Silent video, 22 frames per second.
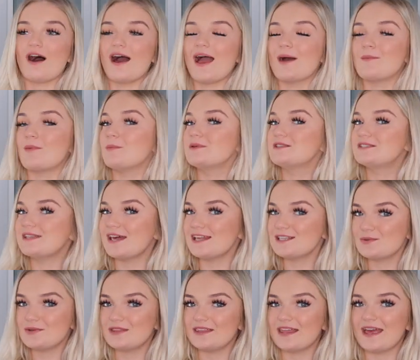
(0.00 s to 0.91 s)
I am
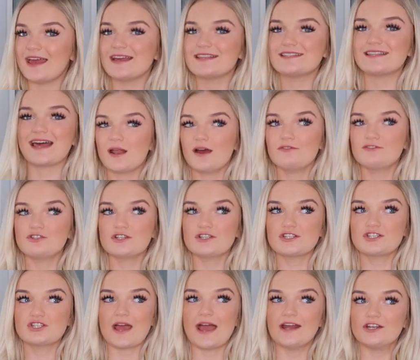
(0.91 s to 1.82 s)
obsessed with this, and I've
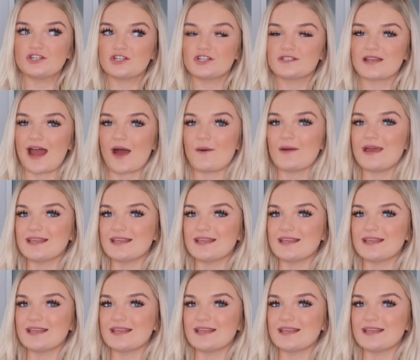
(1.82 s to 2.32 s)
just checked just now,